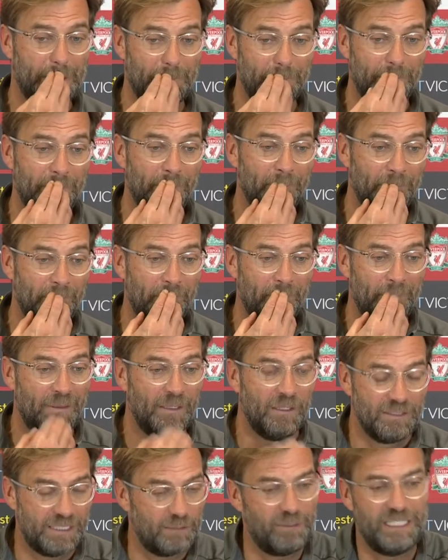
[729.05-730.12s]
um,
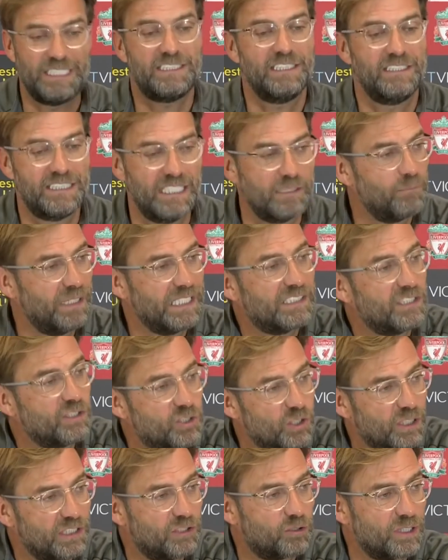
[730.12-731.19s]
that makes it that makes
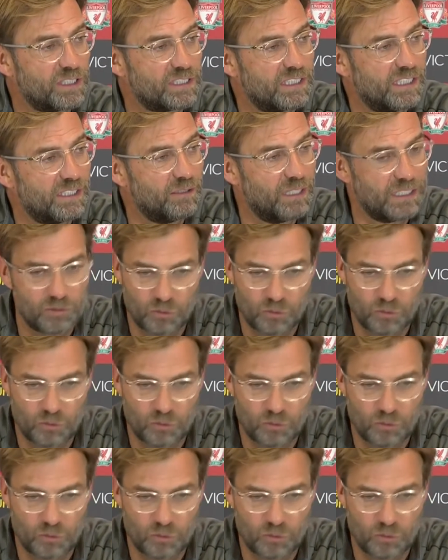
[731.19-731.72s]
it so interesting.